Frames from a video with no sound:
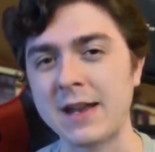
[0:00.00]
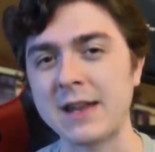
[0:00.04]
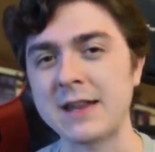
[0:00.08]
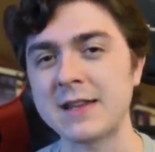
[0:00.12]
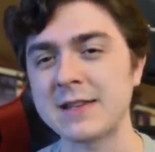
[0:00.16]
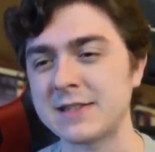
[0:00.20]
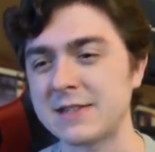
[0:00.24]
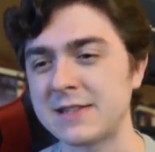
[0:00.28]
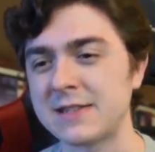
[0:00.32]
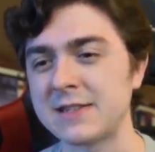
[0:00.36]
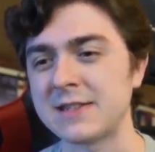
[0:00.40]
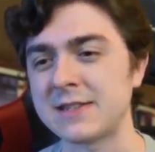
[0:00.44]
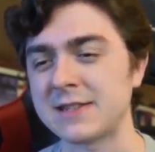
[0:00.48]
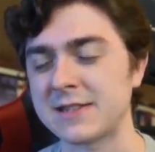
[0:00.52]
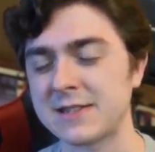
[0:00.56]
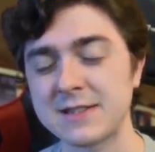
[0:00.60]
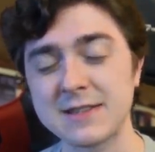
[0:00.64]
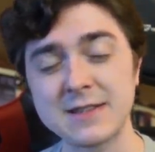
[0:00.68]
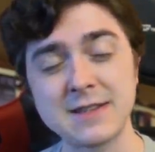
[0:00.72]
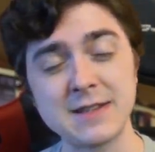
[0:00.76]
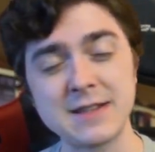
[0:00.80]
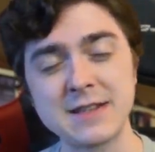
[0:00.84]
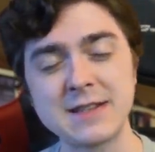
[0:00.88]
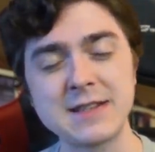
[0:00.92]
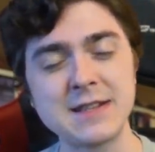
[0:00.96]
this is,
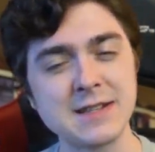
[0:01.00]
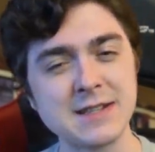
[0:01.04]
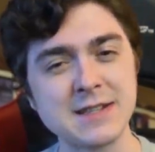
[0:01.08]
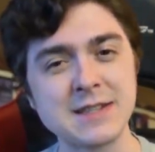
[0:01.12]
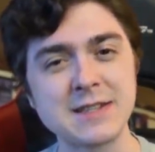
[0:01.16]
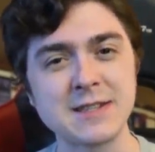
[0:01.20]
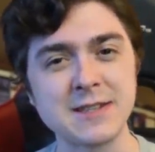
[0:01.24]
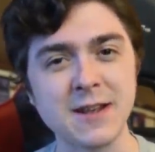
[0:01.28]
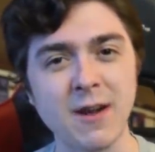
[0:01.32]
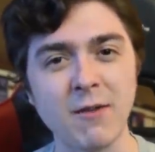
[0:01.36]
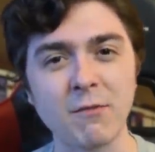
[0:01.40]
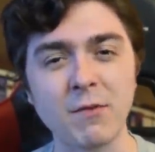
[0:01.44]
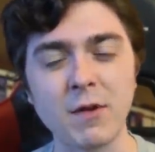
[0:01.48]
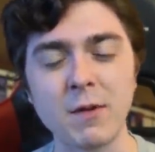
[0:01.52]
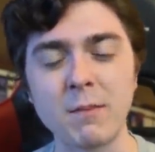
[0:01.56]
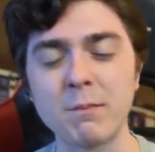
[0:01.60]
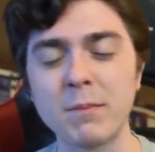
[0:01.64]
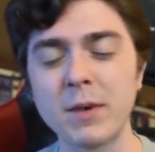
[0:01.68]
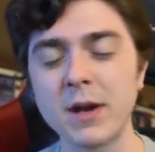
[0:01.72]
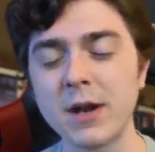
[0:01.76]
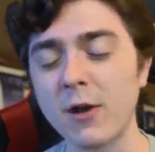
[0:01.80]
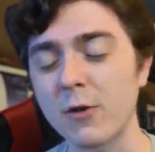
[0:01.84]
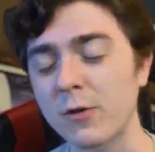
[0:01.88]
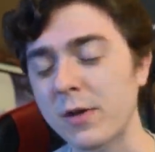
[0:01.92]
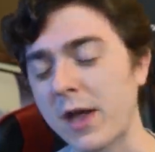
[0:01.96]
this is something.
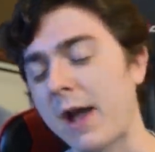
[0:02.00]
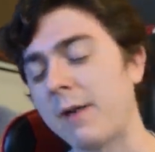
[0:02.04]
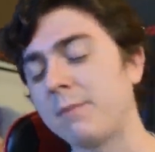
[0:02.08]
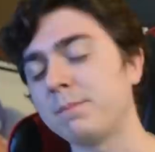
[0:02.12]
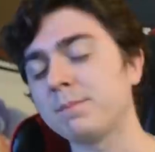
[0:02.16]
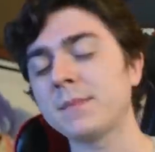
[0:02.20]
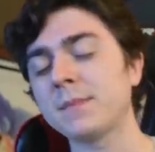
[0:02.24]
But okay